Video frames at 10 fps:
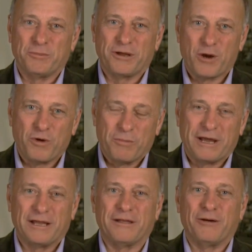but I want
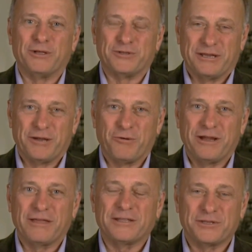my allowance
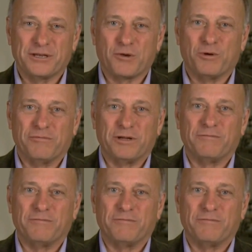anyway," that's the equivalent